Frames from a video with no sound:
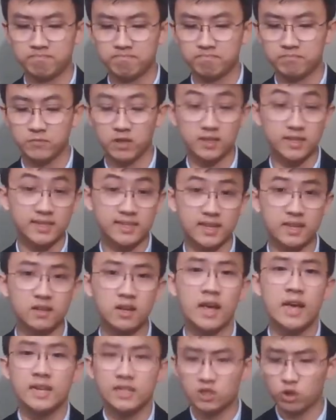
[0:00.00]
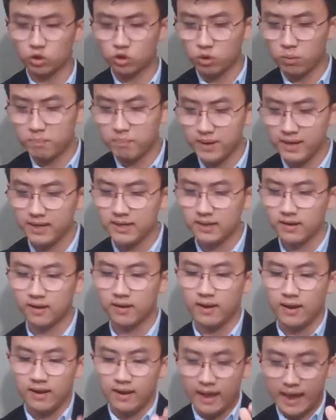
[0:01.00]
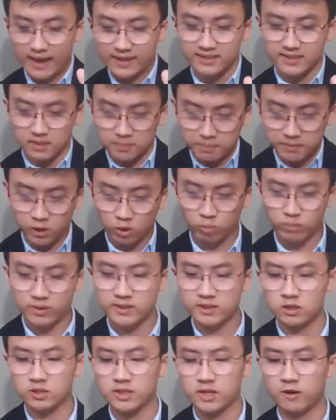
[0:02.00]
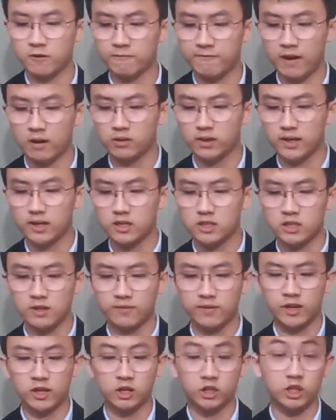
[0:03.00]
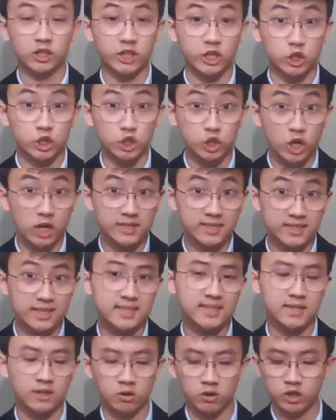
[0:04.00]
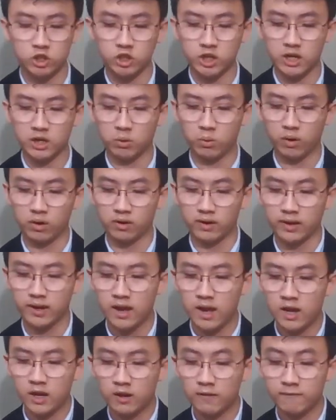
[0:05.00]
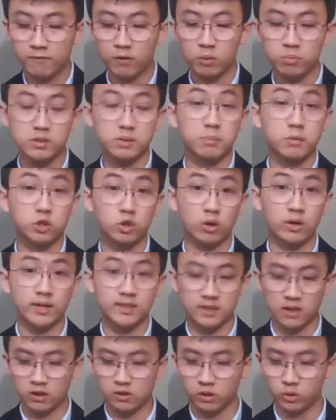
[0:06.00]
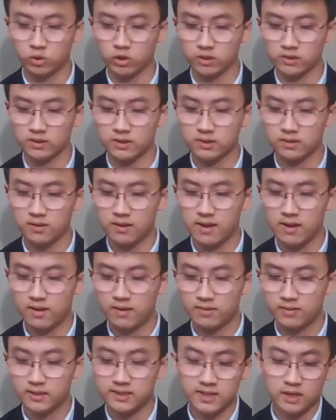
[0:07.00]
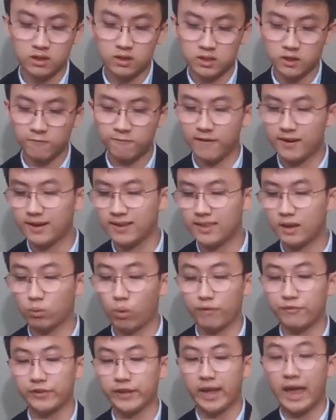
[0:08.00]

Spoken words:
To this end, social media, as the Pew Research Center found in a survey conducted just this year in January, confirms Majore's conclusions. The center itself finding that roughly